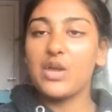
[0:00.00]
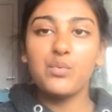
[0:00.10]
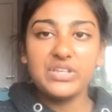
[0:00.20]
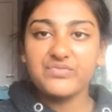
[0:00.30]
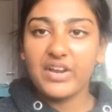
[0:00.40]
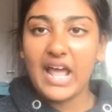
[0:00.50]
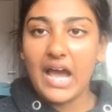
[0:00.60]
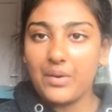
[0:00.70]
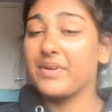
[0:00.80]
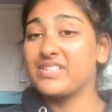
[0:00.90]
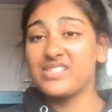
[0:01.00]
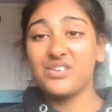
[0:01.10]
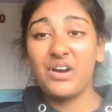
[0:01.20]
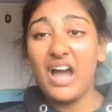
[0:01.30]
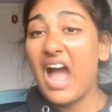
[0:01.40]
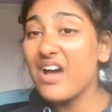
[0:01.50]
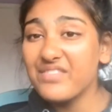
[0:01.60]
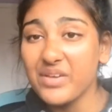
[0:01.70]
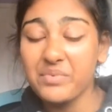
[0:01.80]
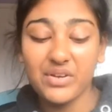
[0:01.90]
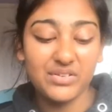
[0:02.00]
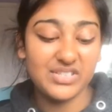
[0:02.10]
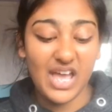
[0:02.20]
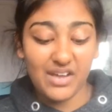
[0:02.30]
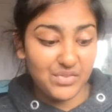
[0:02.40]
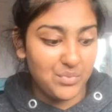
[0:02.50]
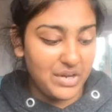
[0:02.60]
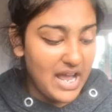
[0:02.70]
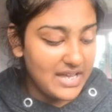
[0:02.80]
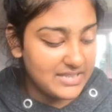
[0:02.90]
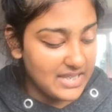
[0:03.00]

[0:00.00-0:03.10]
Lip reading: They always run out, but still I have it because everyone has